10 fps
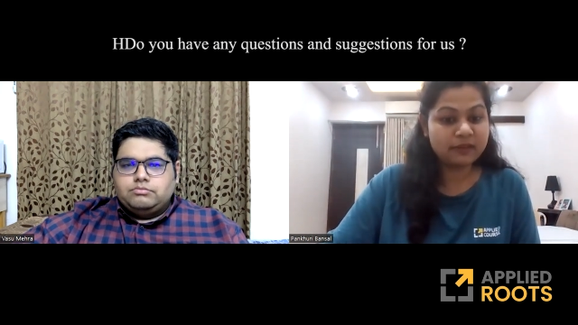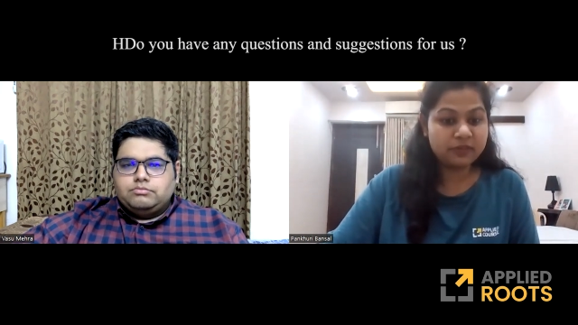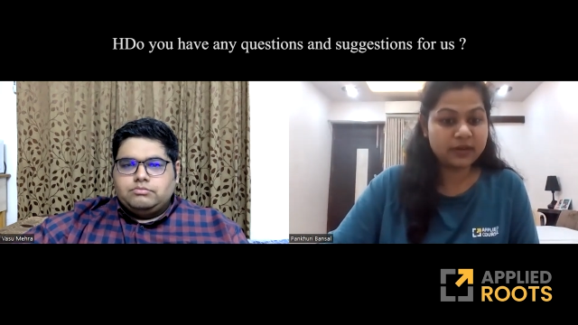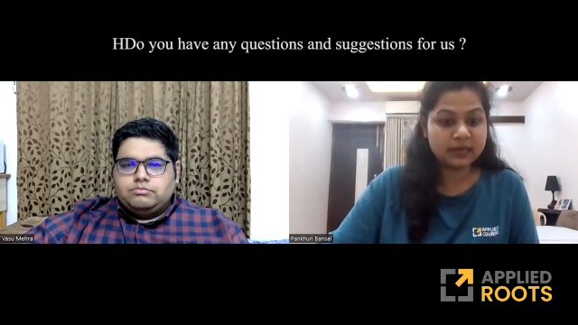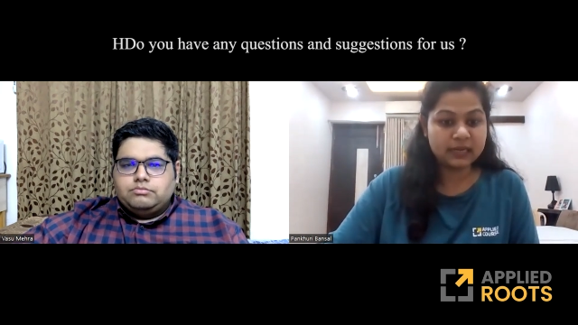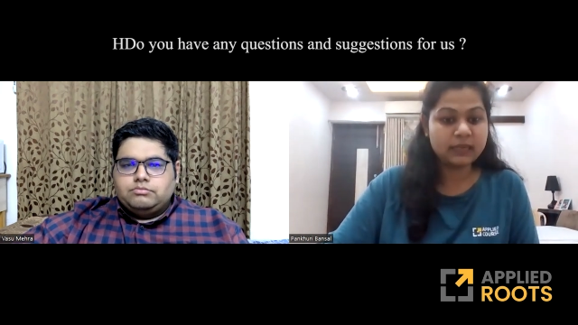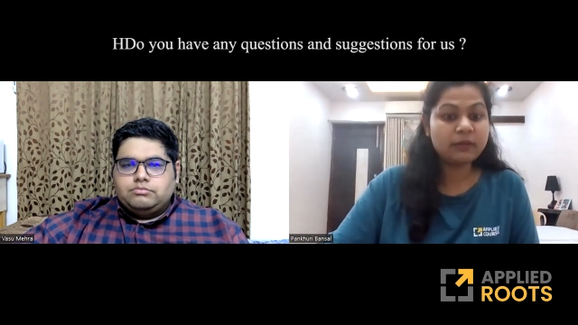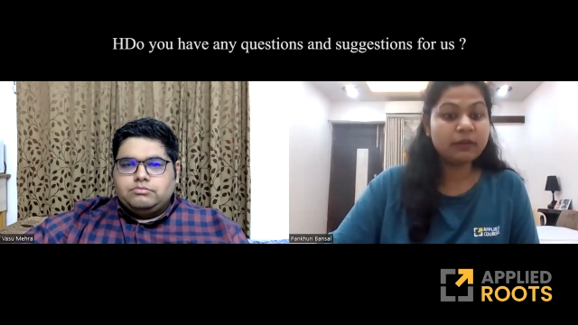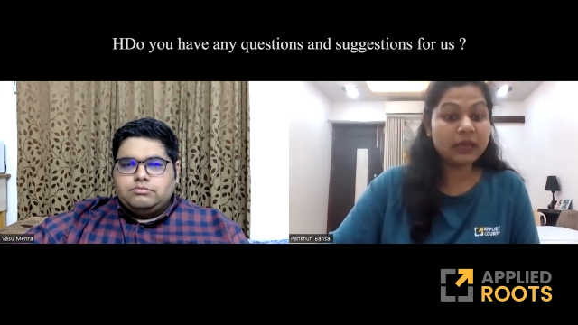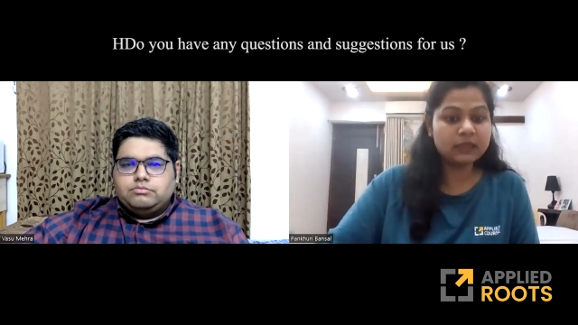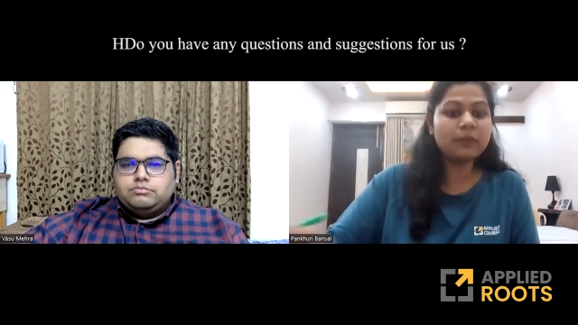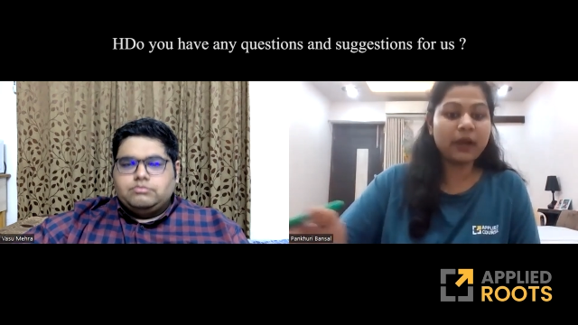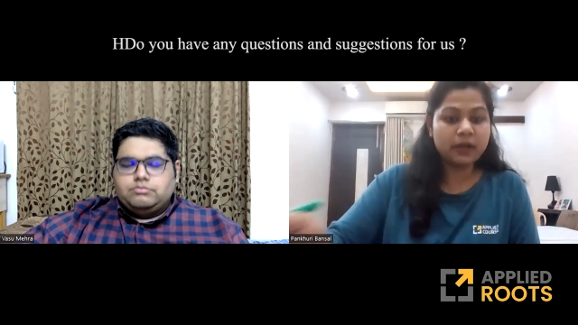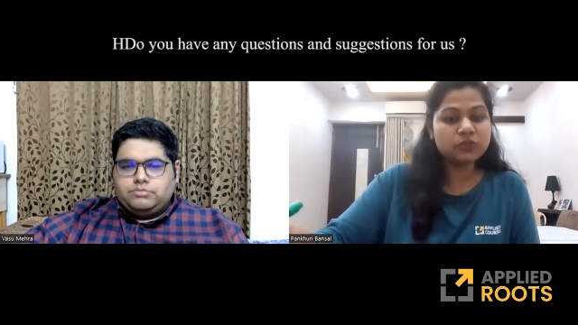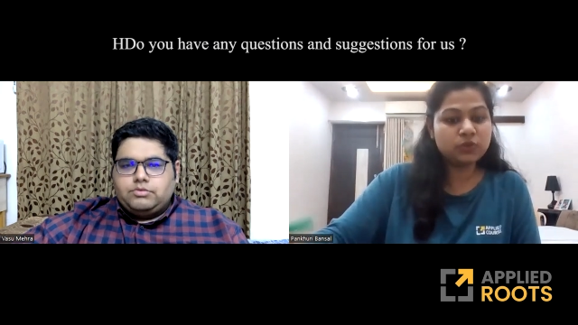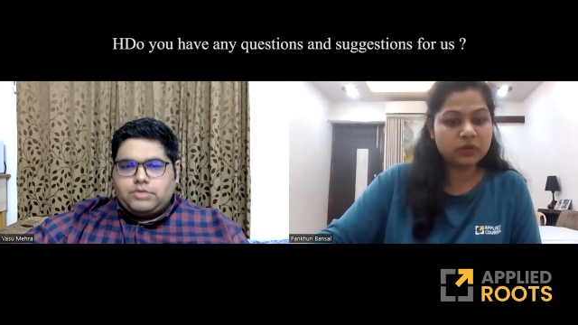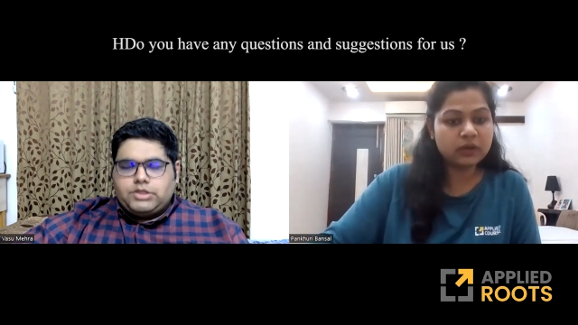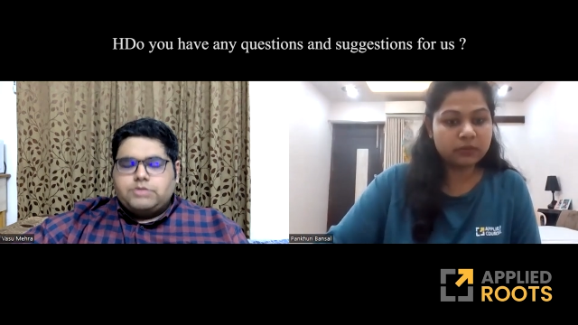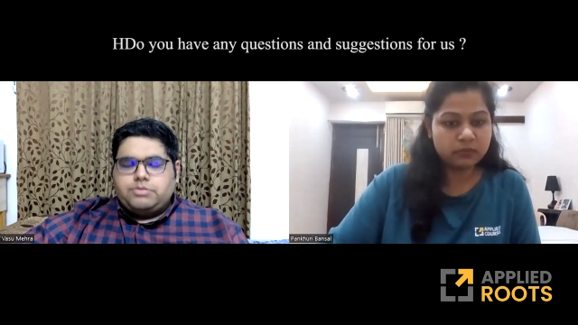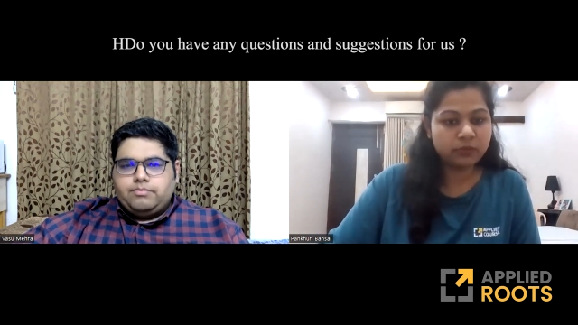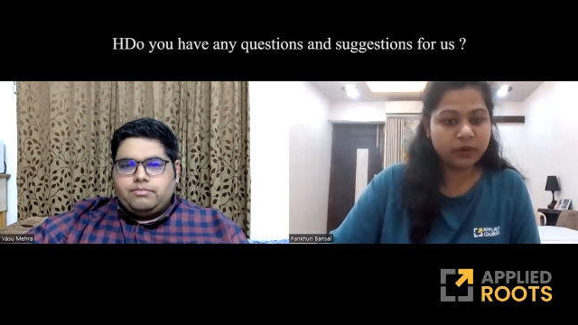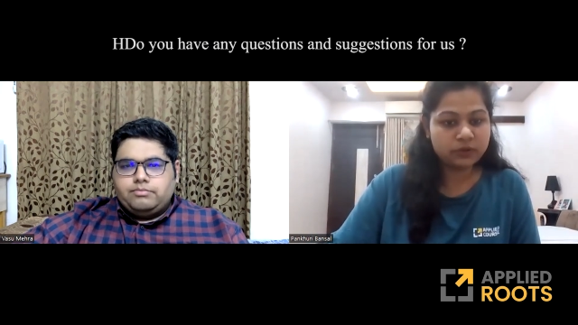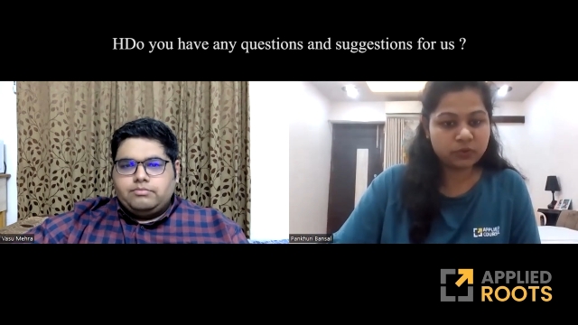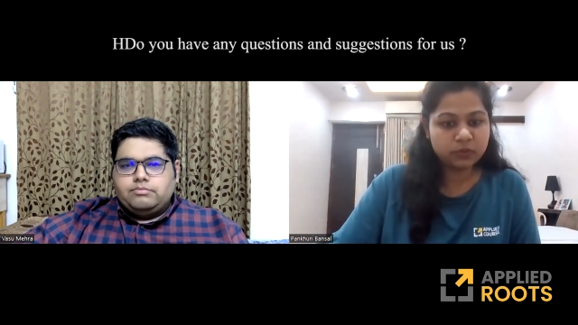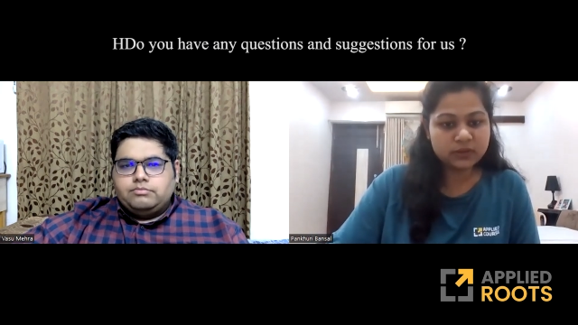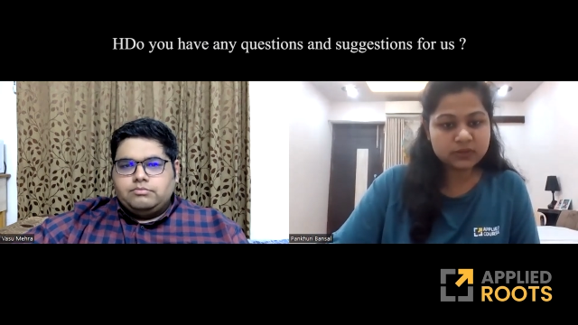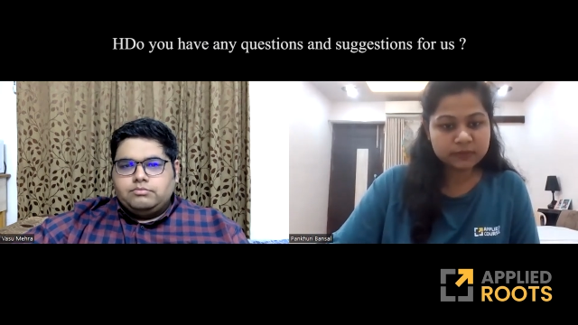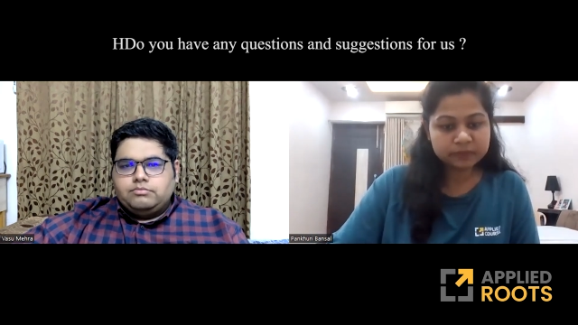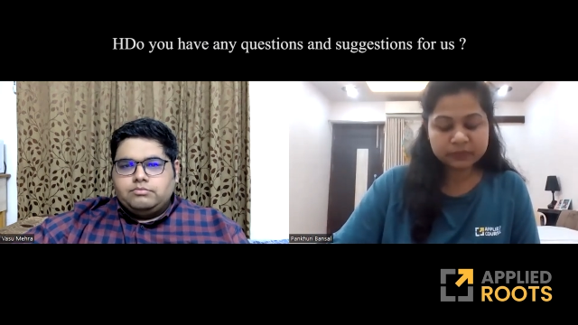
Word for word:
Speaker 1: definitely in the branch you are going towards.